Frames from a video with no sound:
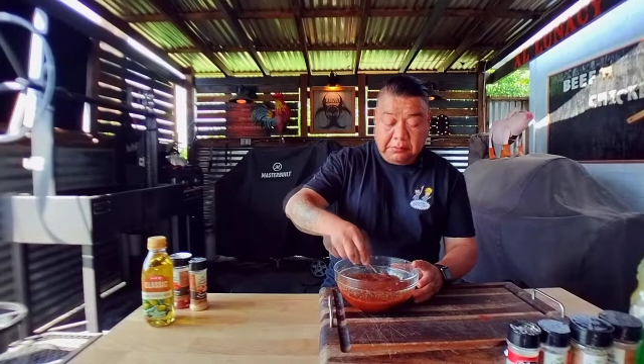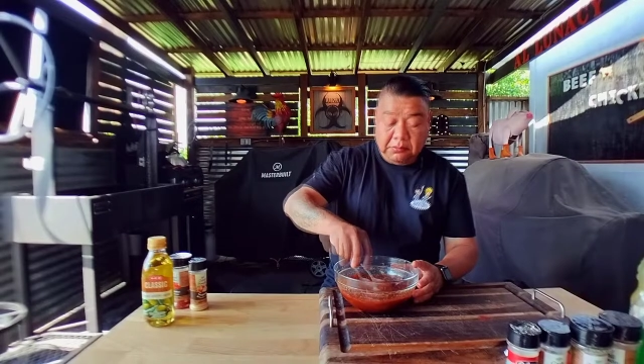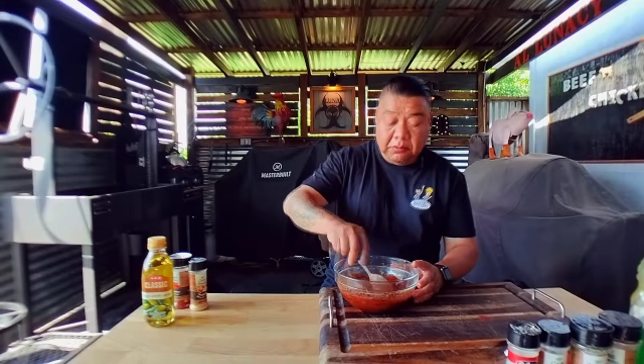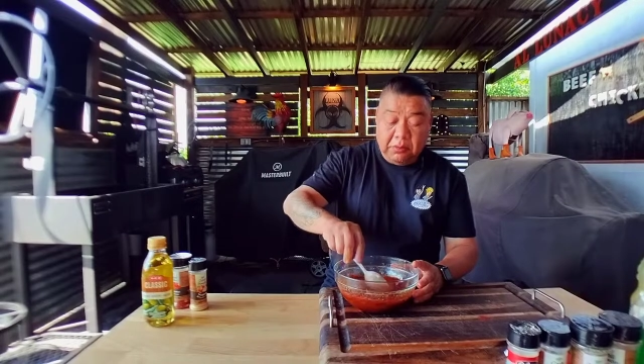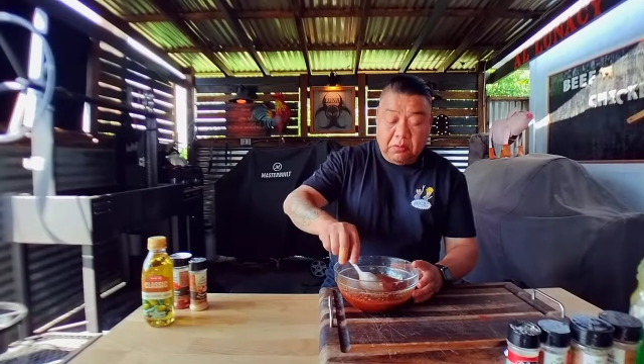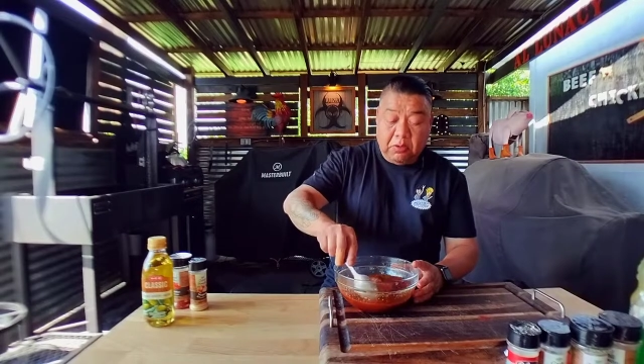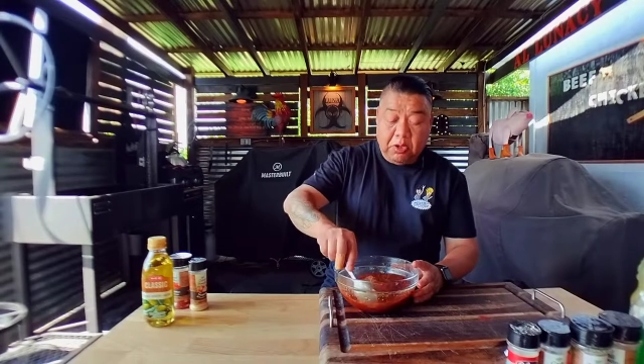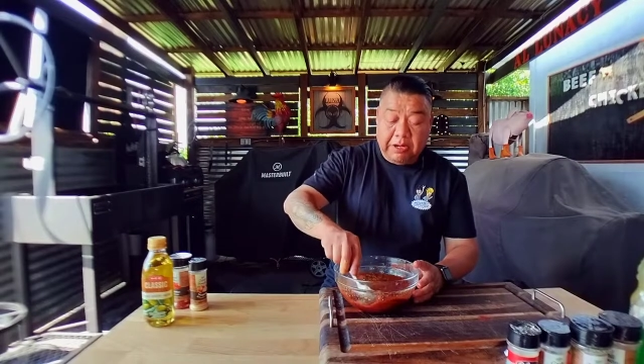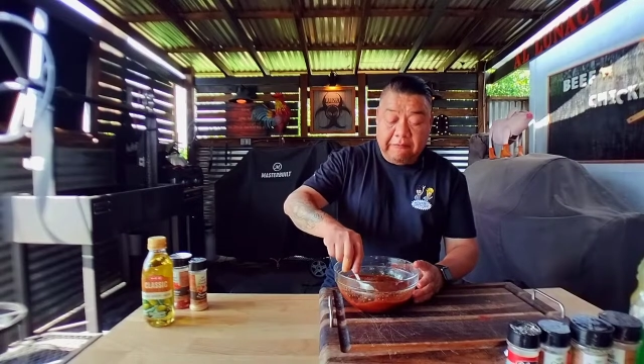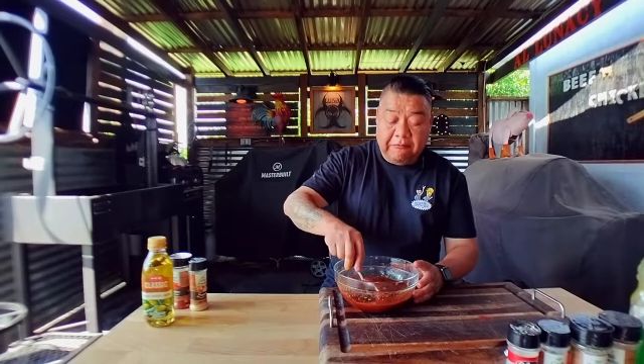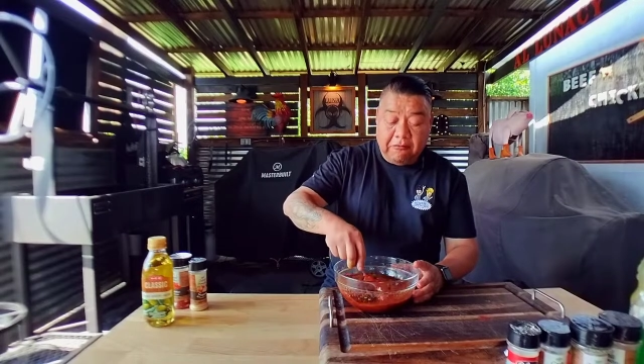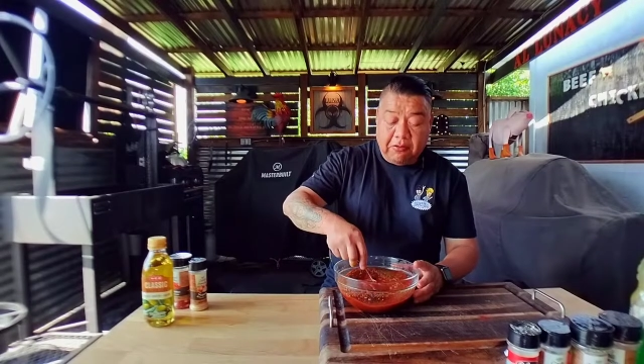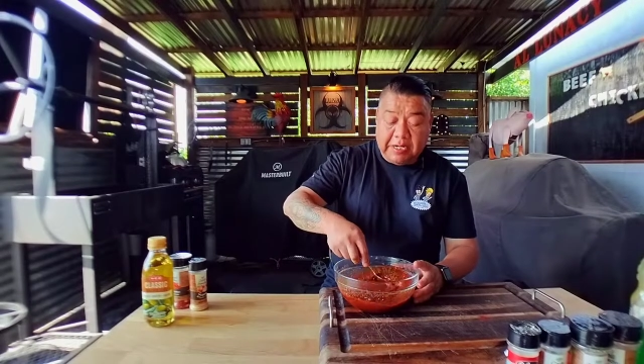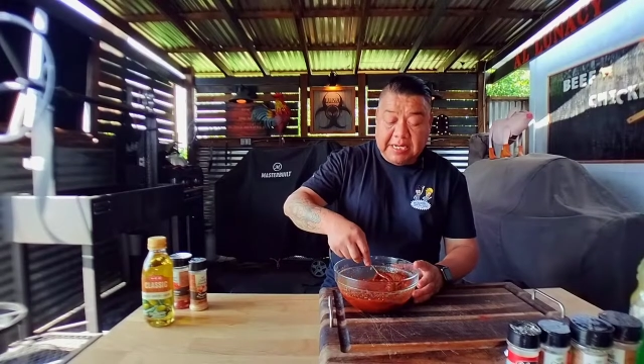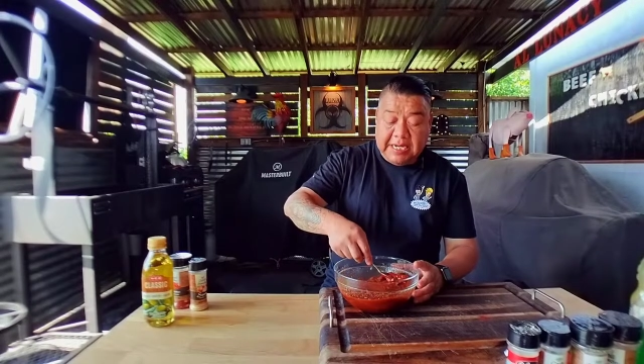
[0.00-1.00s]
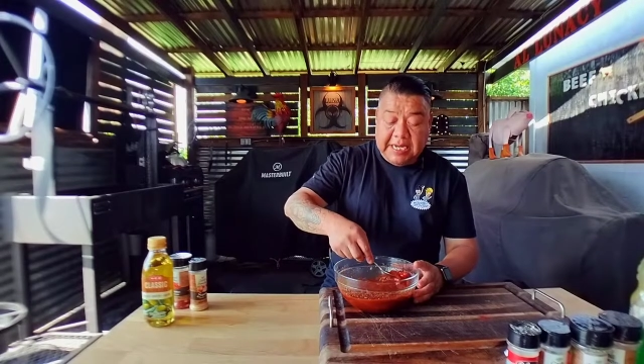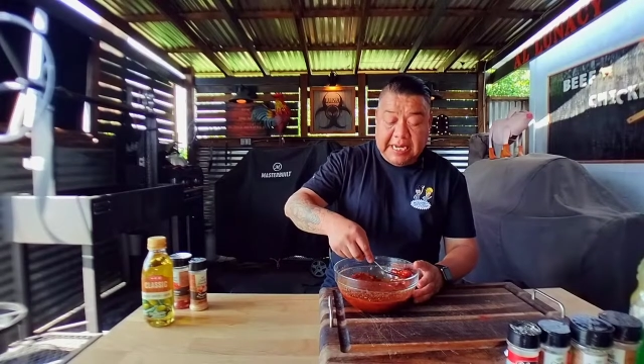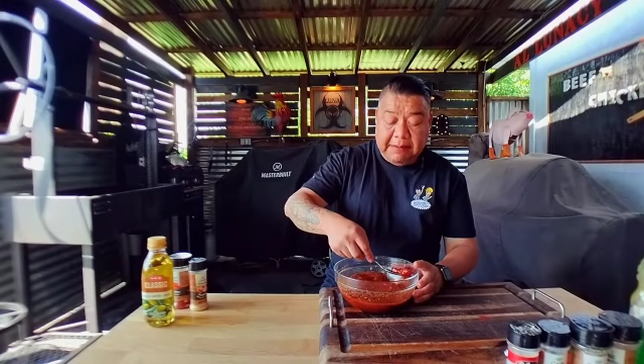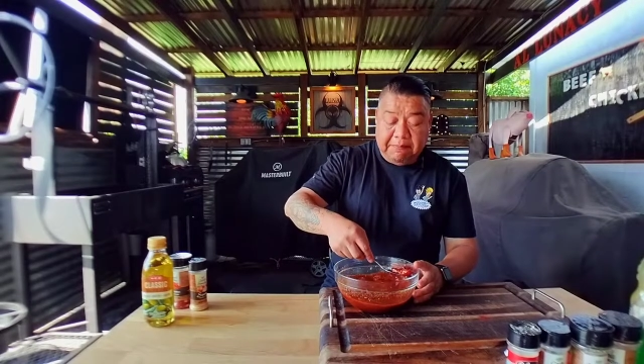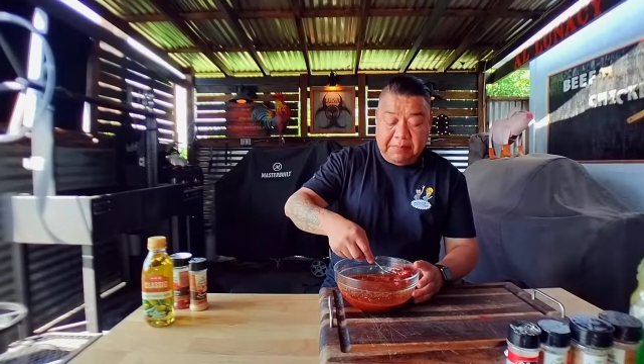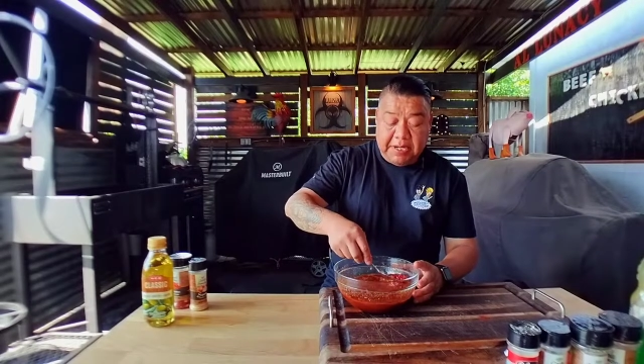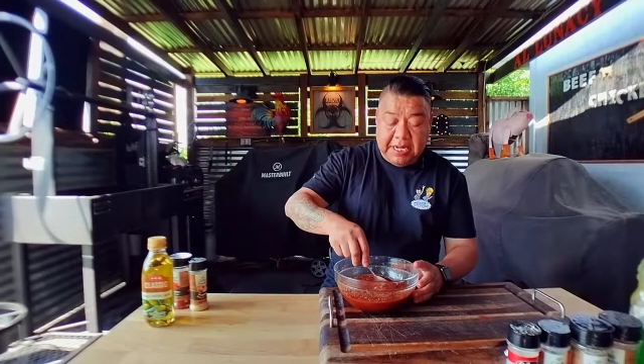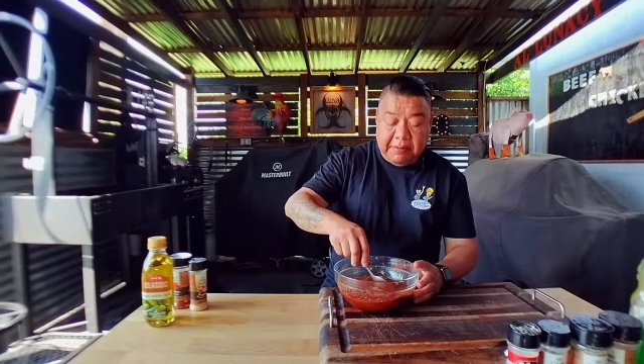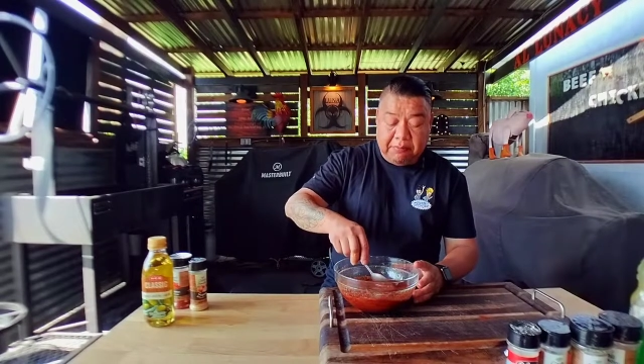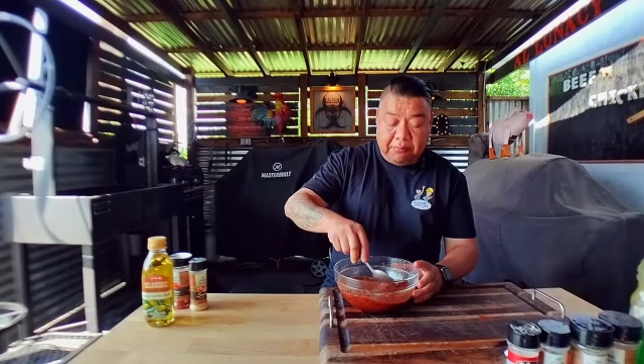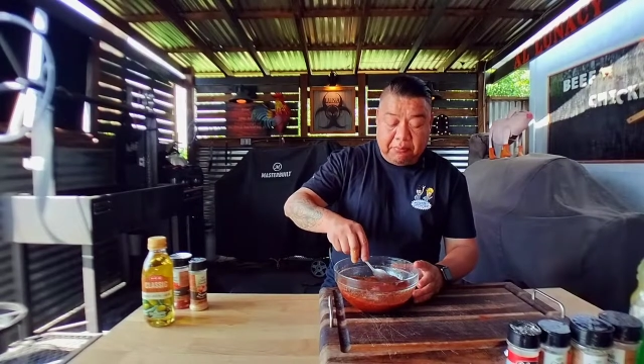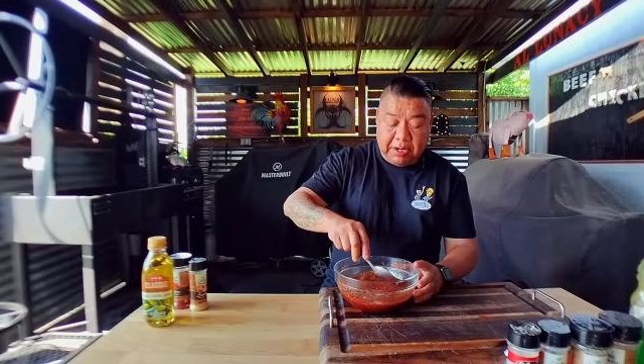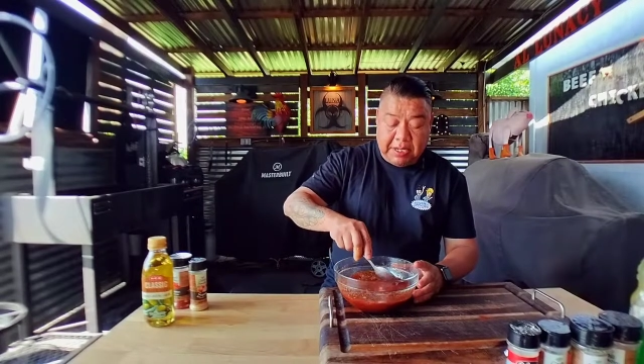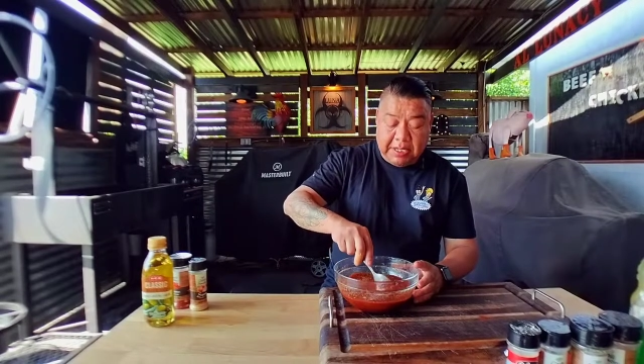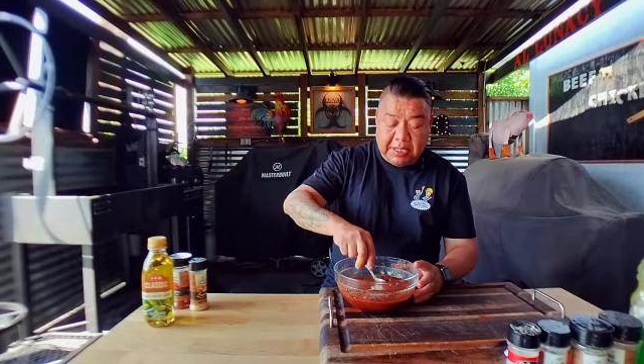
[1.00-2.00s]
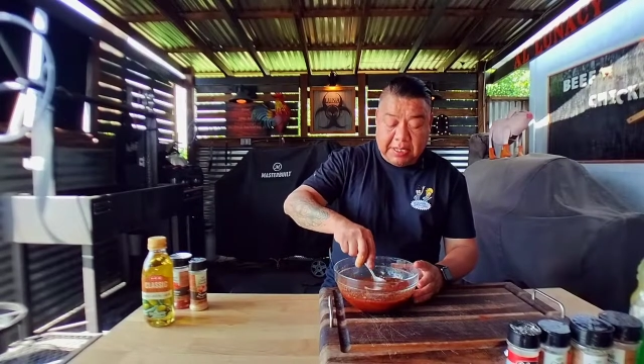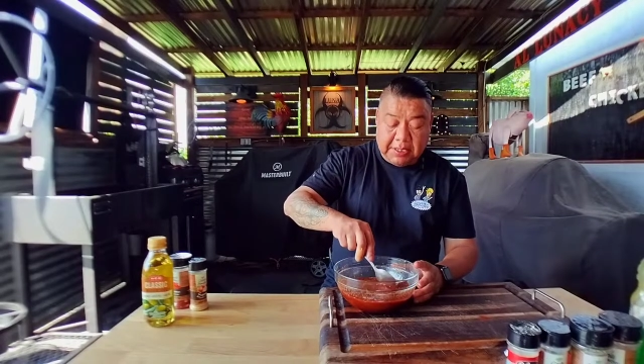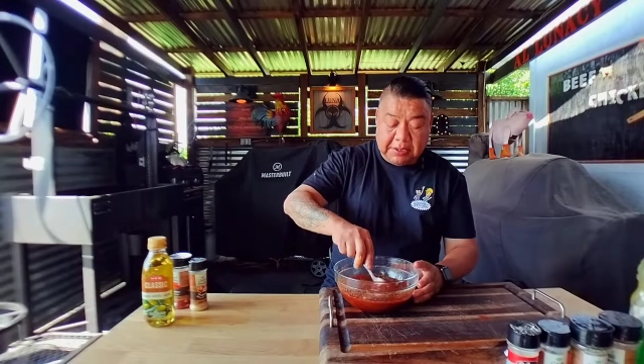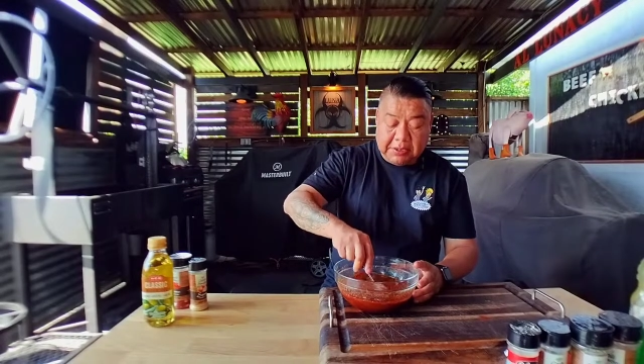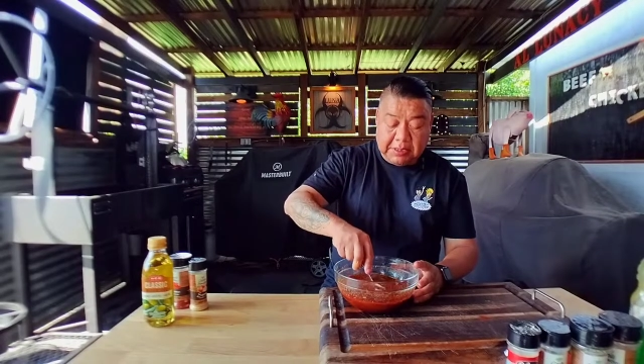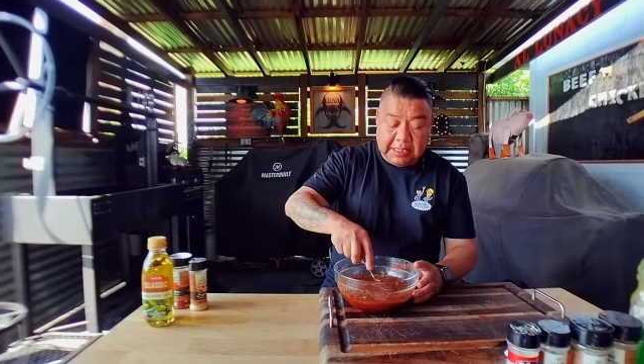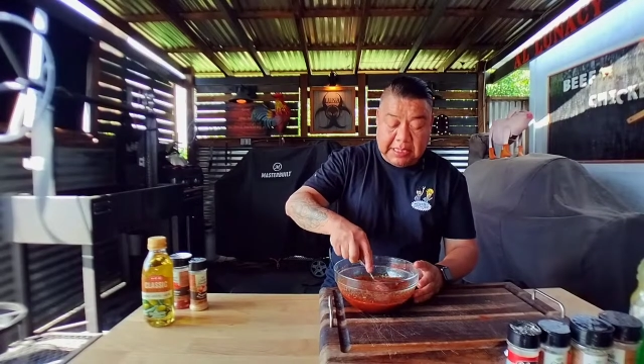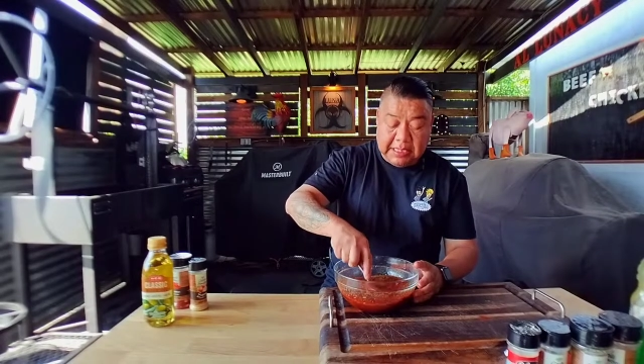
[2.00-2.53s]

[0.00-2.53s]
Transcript: We were looking for a deep, deep red color,